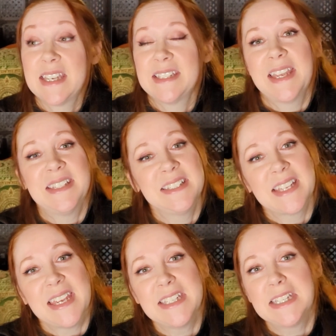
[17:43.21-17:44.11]
And
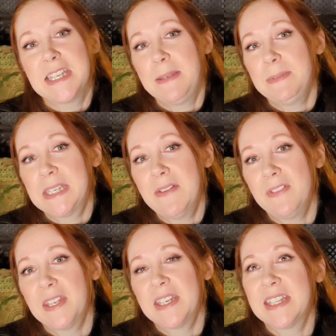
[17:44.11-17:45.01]
I did keep
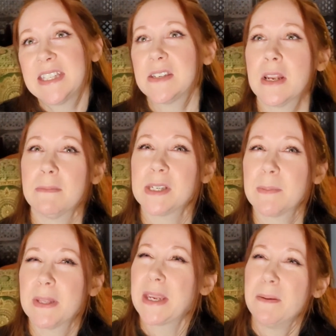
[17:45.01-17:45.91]
sniffing. And then sometimes
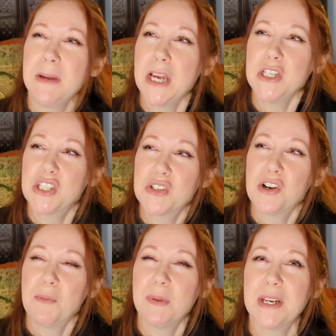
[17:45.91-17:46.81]
I'm like, I'm
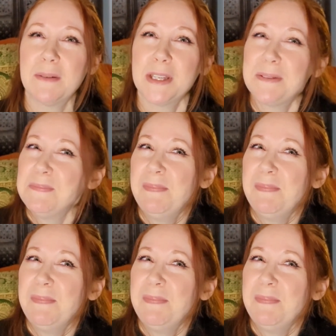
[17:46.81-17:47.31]
unsure. But then I'm like,